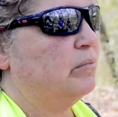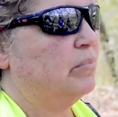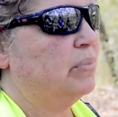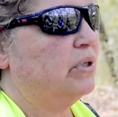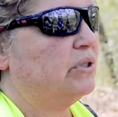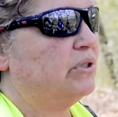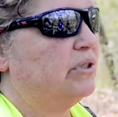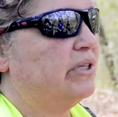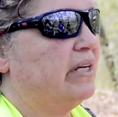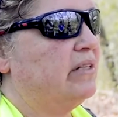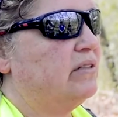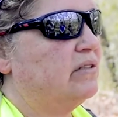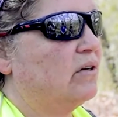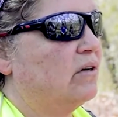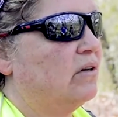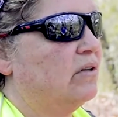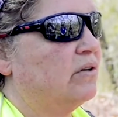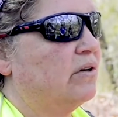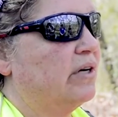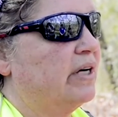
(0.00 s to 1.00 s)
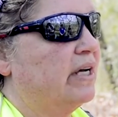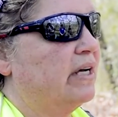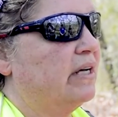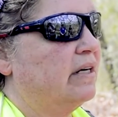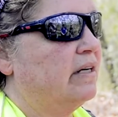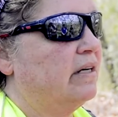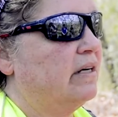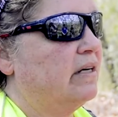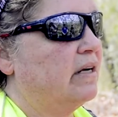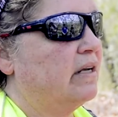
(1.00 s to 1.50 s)
put a chainsaw in their hand
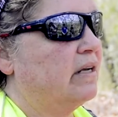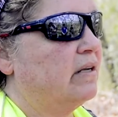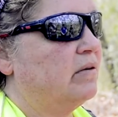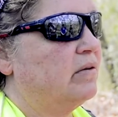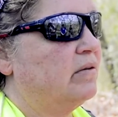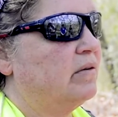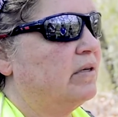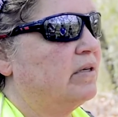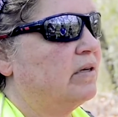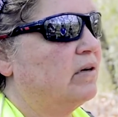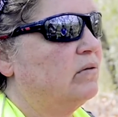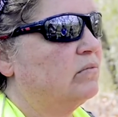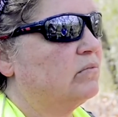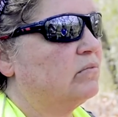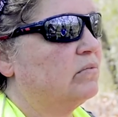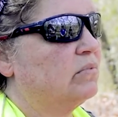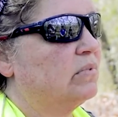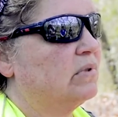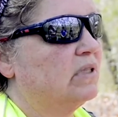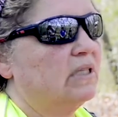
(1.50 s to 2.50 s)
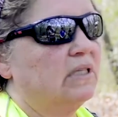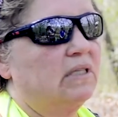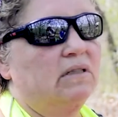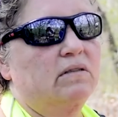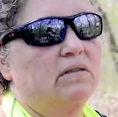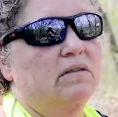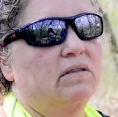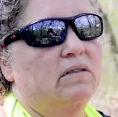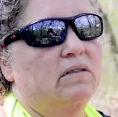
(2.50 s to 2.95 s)
and they don't really